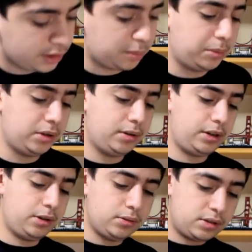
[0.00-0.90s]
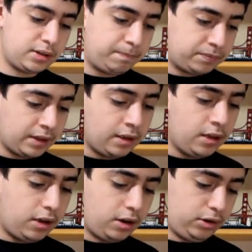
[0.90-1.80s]
is what we usually use.
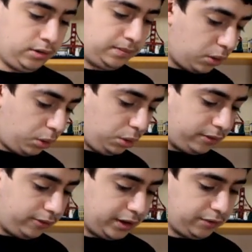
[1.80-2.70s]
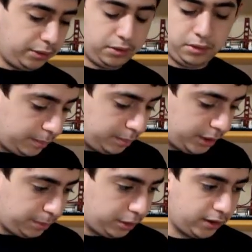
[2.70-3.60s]
Our old faithful
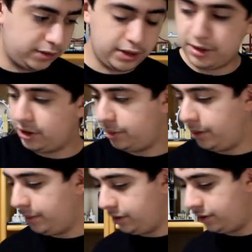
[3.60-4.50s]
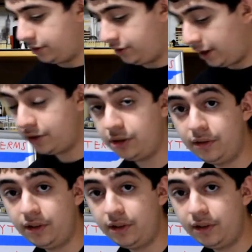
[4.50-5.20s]
big book of science experiments. A Statue of